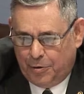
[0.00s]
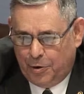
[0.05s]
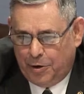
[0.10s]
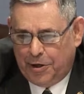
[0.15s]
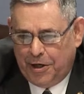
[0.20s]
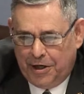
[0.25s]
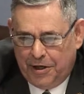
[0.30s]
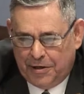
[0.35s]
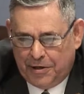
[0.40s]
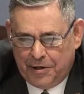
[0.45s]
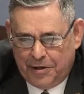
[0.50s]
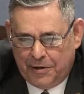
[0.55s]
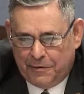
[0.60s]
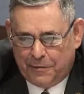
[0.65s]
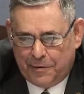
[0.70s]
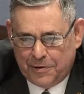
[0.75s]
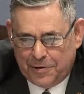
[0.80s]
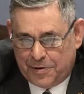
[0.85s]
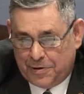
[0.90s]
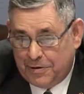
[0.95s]
looking at the
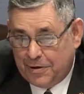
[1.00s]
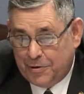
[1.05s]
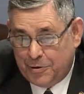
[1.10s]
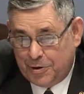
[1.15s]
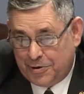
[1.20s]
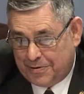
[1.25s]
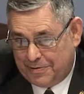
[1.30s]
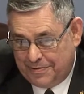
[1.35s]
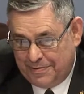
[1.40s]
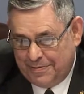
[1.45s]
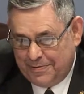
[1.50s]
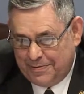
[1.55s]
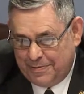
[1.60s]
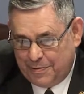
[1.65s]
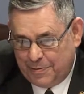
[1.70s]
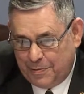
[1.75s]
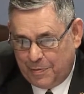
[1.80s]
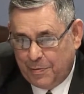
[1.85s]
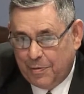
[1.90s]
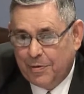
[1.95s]
difference, just
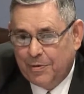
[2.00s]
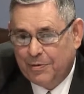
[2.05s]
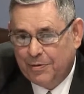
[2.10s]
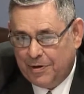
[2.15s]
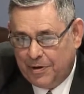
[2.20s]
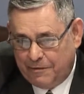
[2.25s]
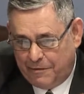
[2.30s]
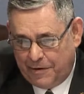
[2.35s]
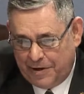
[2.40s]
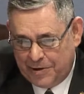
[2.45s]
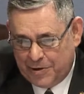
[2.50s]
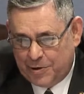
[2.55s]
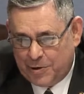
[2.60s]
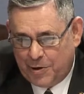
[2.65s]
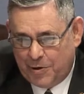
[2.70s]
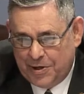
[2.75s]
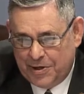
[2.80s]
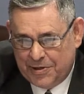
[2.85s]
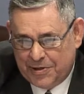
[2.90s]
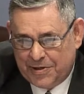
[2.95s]
defense
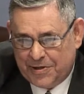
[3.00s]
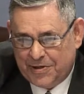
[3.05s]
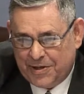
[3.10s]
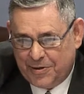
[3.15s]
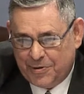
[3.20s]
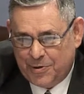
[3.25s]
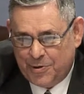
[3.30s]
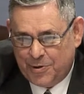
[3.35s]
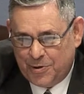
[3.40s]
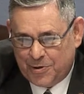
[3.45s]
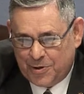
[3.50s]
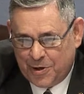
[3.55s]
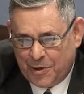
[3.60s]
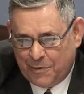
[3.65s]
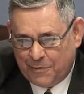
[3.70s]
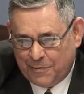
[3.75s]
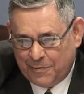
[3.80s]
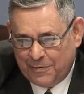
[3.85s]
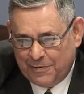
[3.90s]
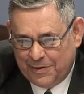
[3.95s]
attorneys such as
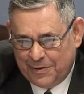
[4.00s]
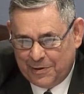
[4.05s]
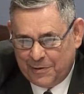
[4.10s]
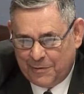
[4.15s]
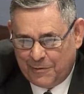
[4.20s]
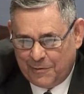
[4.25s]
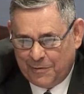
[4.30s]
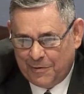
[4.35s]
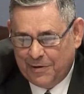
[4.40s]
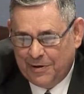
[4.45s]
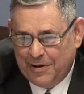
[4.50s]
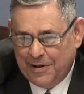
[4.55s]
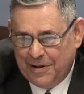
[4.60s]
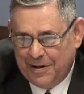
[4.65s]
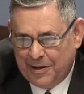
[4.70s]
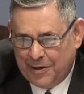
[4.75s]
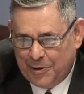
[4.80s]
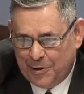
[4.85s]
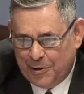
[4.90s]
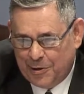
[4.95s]
yourself,
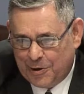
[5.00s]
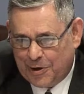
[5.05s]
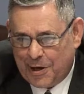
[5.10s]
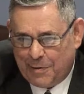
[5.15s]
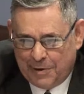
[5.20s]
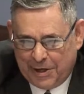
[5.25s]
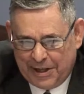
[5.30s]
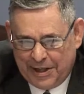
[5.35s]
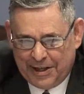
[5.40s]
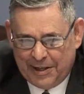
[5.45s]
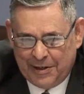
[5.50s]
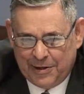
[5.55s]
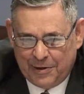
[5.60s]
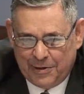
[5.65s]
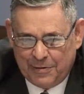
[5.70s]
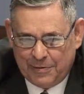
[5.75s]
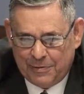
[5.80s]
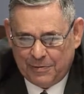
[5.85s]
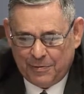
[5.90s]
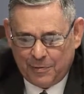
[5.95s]
you're coming
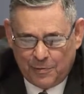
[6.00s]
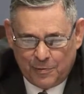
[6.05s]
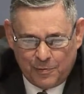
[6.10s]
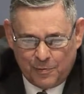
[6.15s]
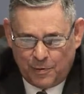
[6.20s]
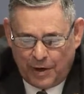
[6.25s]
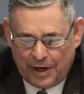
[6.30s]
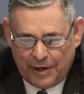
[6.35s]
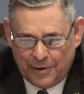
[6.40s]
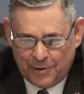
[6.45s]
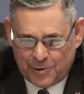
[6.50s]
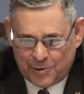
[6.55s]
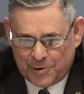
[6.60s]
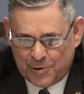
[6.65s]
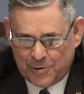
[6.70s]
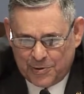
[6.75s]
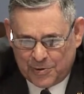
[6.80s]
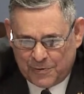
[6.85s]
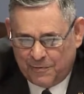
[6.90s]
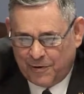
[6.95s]
in regular
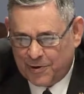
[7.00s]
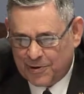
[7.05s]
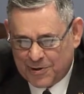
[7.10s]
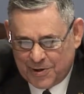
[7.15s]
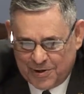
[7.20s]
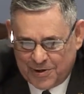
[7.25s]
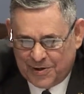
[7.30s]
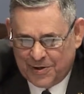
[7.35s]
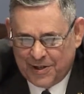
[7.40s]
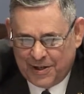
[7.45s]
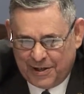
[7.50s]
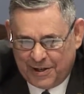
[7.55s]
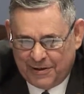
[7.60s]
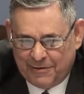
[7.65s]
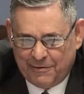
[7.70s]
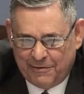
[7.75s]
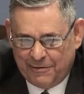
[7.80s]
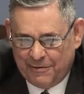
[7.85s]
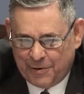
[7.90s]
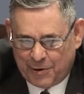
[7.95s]
suits versus
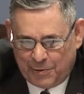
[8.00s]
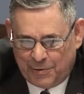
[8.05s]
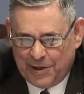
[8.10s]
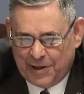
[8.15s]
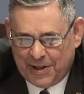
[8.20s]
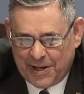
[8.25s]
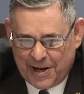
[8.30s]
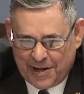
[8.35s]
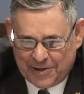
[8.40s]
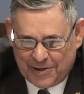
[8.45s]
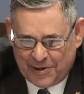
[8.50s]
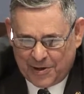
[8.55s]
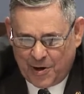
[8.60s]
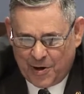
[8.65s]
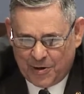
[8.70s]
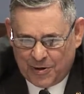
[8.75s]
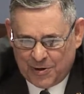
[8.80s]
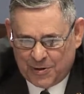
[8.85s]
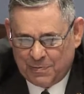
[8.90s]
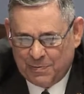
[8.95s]
the
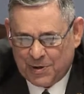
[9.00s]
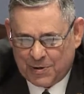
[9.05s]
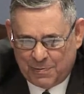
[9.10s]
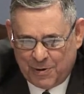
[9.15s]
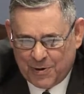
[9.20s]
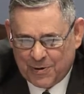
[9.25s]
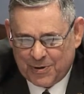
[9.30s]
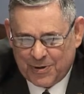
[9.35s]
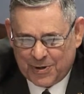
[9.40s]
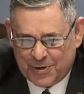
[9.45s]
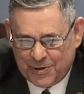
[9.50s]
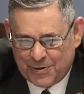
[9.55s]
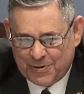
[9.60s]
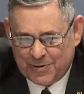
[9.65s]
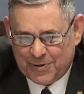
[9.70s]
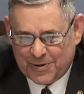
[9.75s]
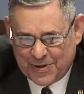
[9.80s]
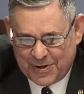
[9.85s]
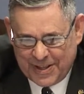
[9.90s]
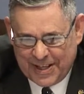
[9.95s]
$3,000 bespoke
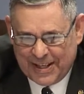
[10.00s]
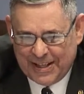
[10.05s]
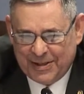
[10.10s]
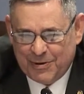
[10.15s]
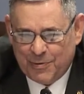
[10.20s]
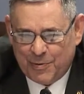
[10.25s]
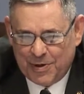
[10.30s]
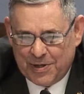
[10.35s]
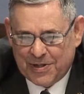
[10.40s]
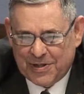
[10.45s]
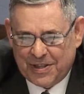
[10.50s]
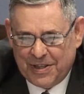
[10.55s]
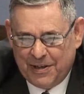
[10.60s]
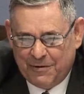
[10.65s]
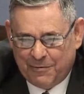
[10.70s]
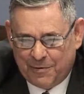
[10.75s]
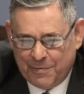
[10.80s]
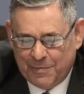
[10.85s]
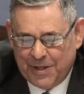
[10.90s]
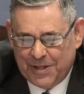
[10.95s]
suits that we see
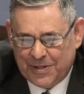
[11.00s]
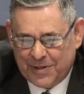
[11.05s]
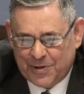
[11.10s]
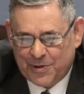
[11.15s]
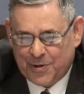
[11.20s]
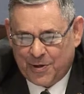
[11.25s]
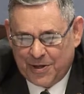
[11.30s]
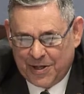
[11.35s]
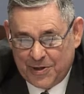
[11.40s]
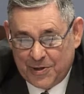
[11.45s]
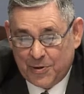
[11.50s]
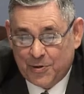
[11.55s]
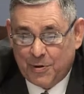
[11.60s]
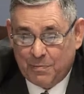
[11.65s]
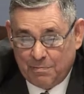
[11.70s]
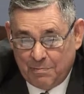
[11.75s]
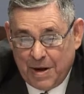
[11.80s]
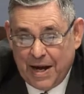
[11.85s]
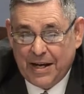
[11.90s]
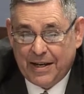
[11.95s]
from these attorneys that are
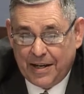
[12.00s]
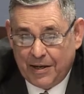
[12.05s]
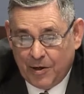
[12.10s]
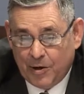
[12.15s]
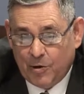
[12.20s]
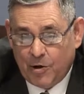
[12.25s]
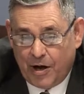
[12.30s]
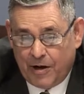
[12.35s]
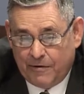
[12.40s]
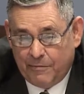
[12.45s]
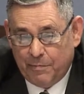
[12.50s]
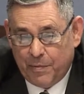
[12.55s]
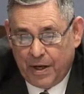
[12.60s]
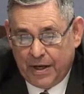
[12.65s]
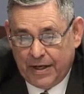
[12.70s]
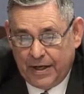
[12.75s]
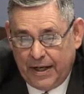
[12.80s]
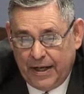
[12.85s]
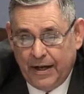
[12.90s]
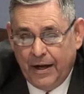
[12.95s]
making a lot of
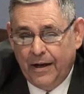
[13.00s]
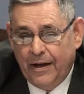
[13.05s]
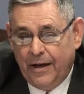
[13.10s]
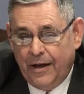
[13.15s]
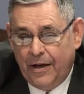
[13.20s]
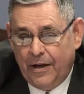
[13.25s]
money